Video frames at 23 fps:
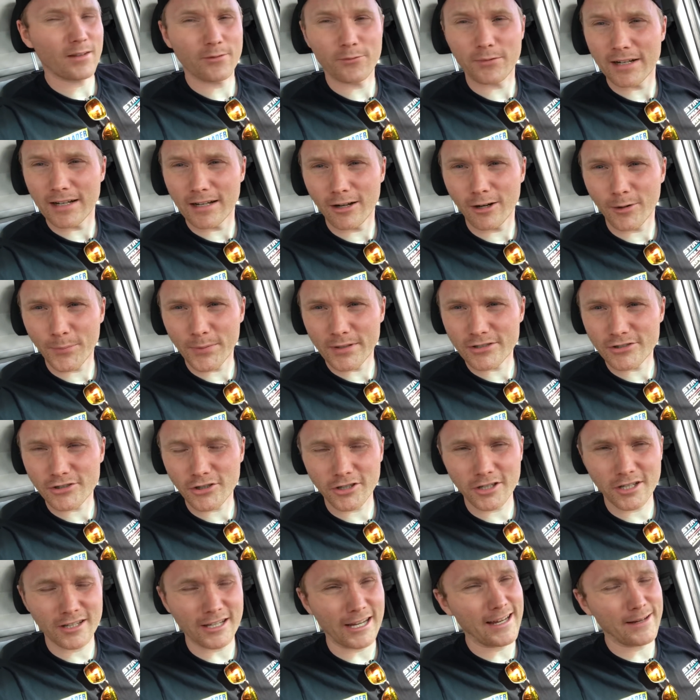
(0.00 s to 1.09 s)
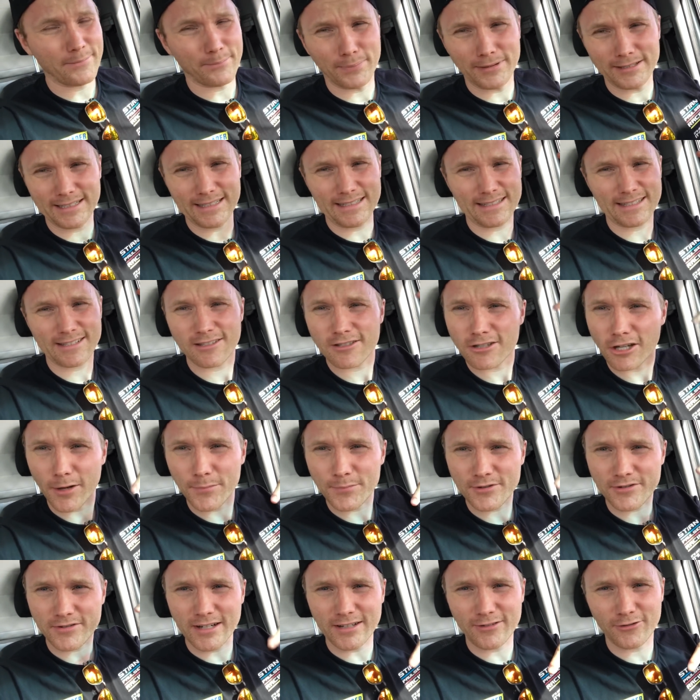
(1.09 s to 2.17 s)
Really hope you enjoyed it. Hey, please
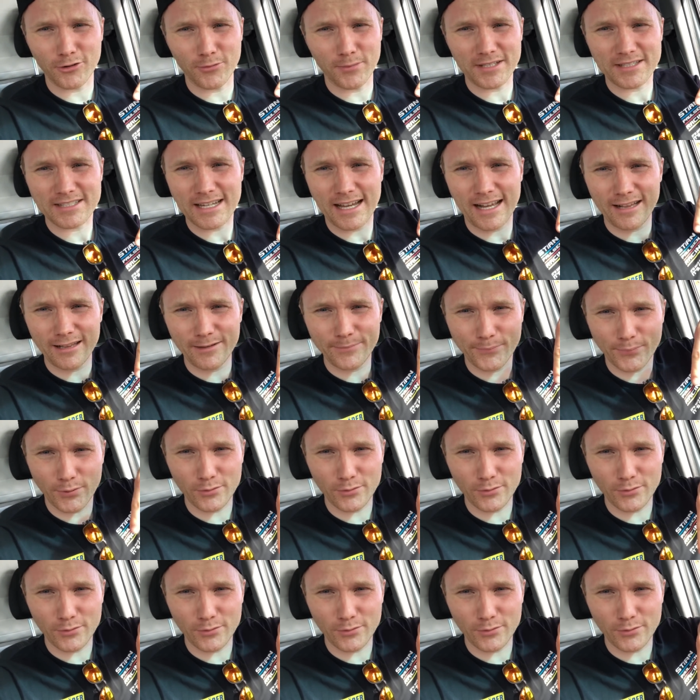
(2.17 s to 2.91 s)
subscribe to my channel.